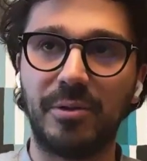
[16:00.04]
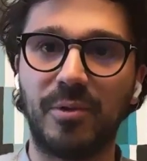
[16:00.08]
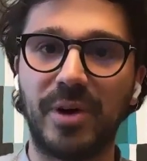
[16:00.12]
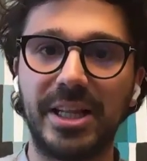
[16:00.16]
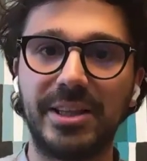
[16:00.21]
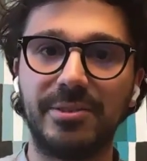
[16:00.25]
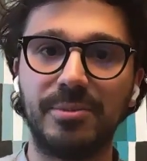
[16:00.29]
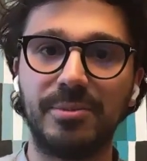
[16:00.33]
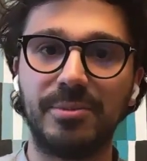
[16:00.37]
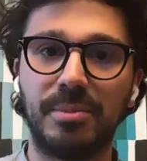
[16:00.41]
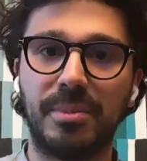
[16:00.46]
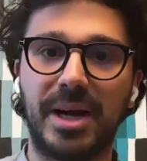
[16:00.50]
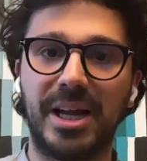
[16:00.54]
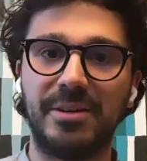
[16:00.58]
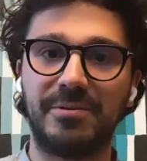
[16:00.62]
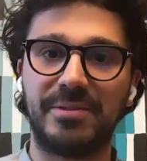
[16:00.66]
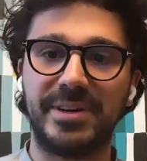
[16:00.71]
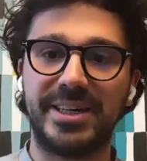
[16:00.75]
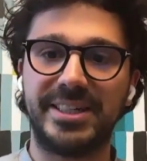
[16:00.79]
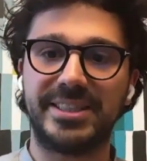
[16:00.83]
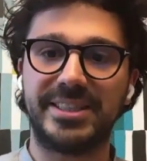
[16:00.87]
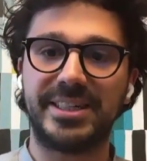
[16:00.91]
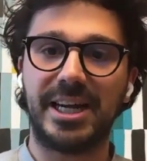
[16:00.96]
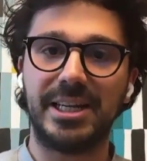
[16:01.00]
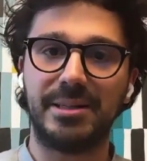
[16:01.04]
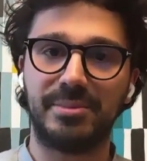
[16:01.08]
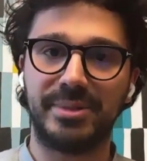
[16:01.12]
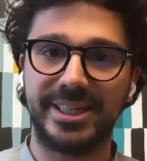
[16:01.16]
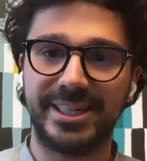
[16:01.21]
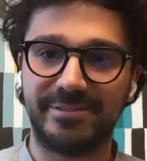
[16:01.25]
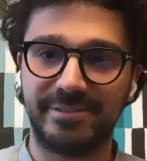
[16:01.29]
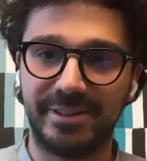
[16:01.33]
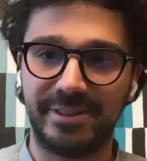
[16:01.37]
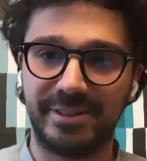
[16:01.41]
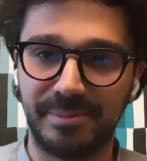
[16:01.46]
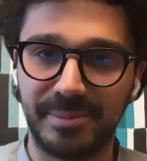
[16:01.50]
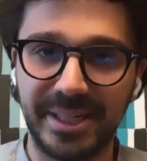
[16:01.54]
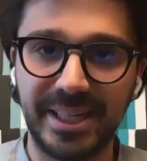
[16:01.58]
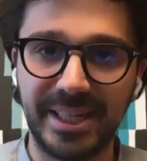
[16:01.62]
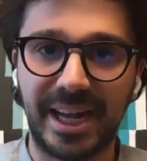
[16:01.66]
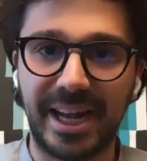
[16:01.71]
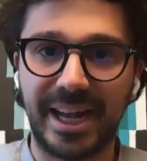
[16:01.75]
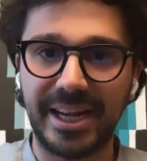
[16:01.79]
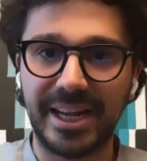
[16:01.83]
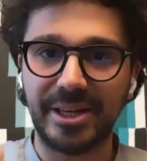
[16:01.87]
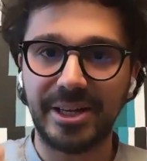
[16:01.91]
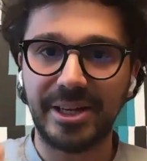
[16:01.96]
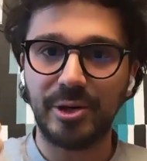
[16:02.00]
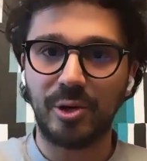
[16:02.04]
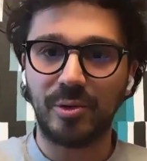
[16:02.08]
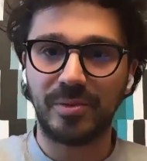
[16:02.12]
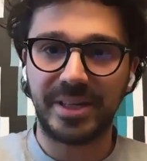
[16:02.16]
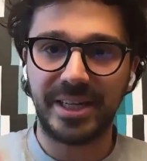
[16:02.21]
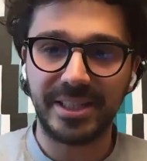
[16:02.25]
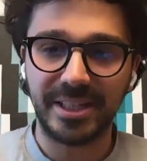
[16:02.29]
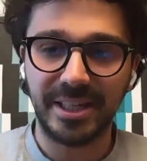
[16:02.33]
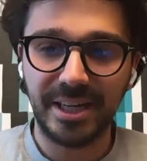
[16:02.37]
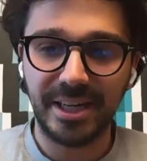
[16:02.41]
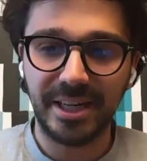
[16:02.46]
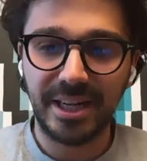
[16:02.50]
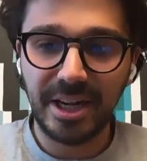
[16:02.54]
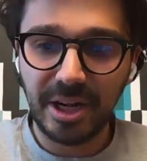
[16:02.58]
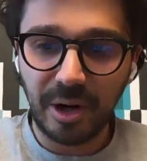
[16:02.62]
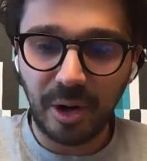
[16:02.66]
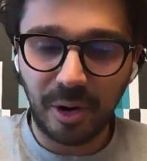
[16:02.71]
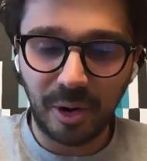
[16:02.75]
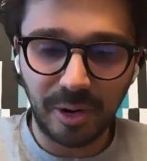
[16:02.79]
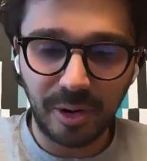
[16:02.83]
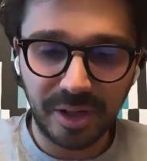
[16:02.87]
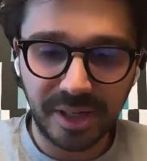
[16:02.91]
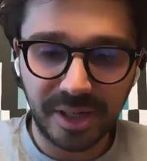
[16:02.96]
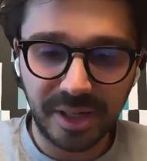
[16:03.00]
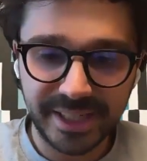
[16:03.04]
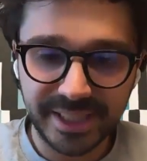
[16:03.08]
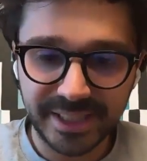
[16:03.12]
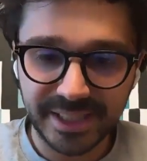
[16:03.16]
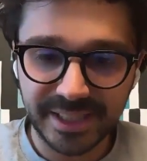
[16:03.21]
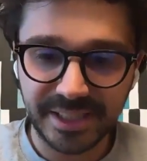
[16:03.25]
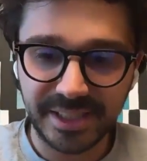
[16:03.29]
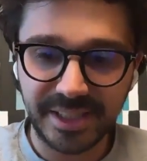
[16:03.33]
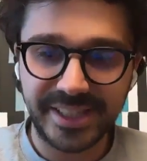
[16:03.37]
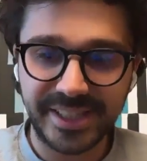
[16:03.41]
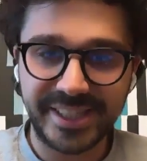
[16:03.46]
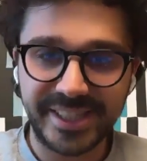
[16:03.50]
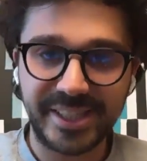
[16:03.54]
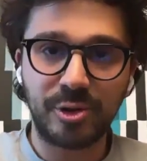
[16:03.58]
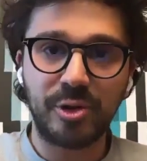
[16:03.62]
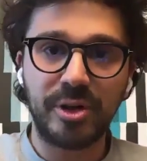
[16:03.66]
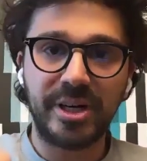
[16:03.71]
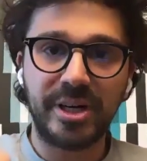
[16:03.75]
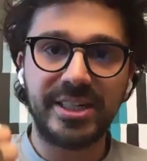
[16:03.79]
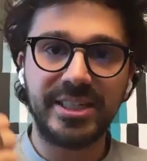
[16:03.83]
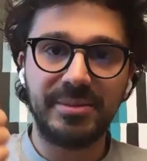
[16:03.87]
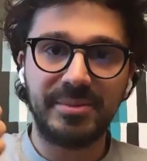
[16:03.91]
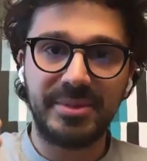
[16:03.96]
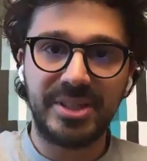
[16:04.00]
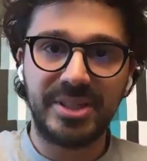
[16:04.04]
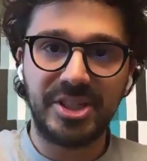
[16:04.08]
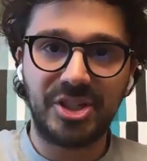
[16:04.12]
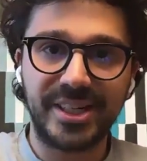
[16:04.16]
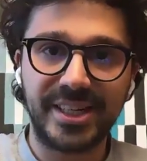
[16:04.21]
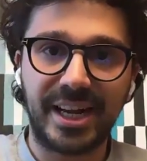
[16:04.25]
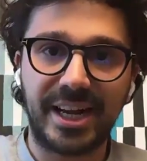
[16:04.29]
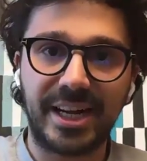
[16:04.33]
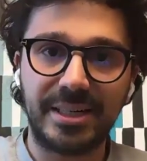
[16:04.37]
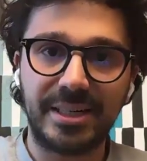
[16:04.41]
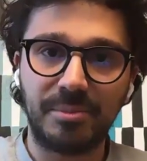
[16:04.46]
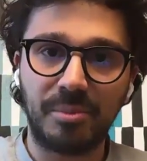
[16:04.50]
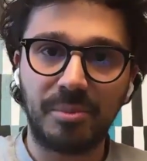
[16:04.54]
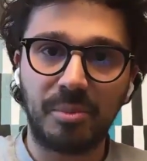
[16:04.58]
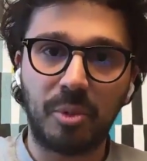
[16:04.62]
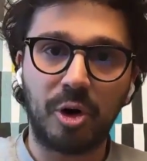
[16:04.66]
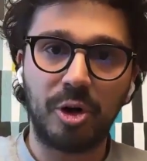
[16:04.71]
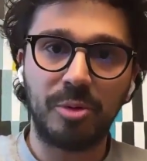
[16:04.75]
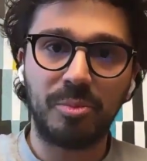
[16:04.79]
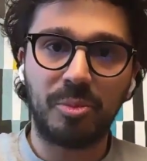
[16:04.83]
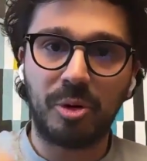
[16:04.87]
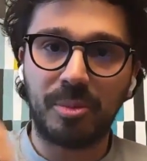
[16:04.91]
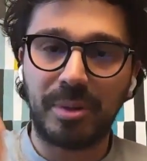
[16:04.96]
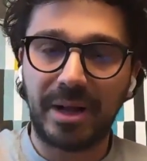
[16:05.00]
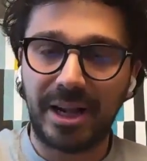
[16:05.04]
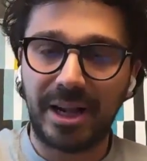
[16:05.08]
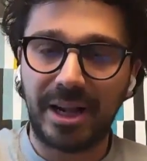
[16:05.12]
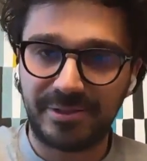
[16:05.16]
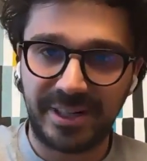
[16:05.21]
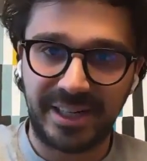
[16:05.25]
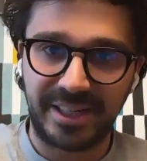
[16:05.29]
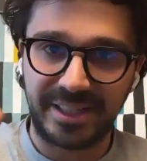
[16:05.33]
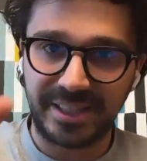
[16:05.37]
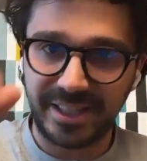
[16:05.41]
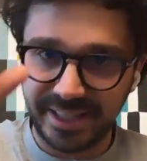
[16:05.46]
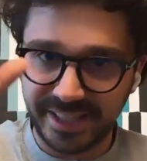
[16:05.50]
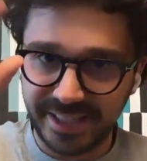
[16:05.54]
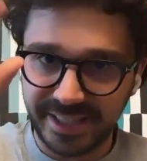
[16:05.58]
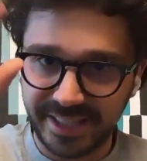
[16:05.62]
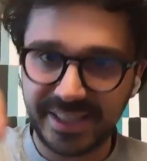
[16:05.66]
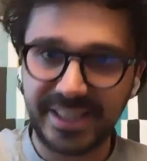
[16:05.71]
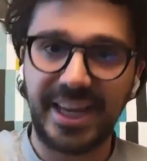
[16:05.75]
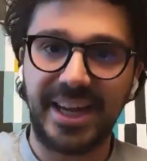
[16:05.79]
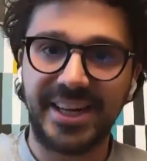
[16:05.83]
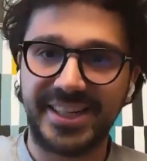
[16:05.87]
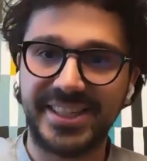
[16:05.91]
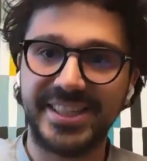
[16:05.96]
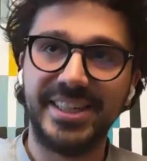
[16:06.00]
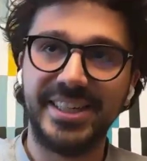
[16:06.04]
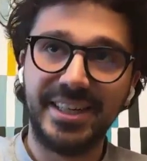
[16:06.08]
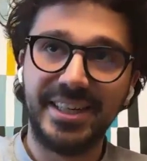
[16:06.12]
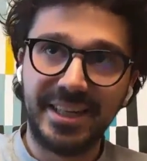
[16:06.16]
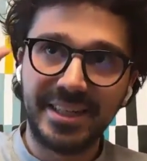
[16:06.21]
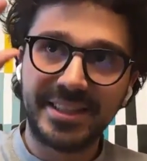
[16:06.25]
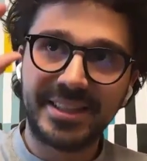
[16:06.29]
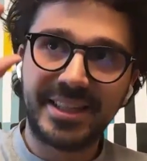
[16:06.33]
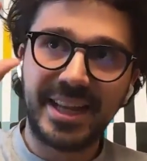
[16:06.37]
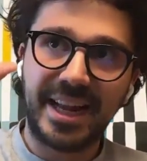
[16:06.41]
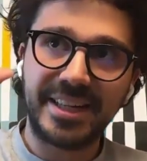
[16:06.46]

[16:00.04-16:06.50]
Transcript: back. Okay, what my variables will be? I know that on LinkedIn, square images are more mobile friendly. Yes.